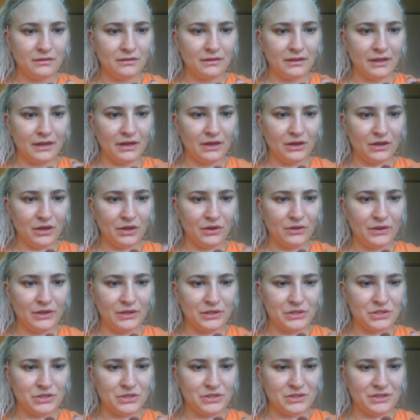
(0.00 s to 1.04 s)
I don't know,
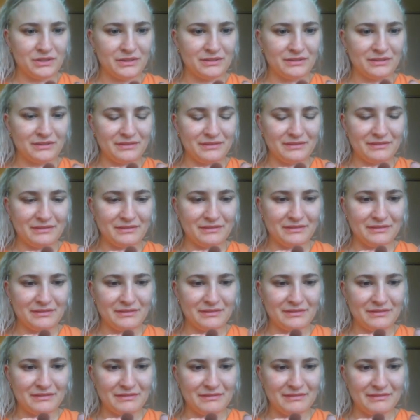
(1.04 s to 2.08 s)
it's just
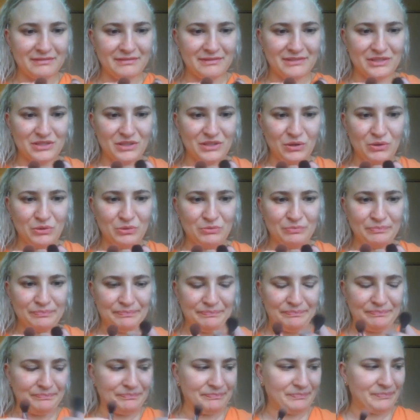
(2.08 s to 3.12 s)
so,
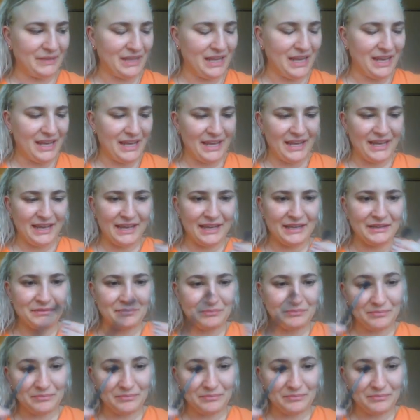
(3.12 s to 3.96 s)
it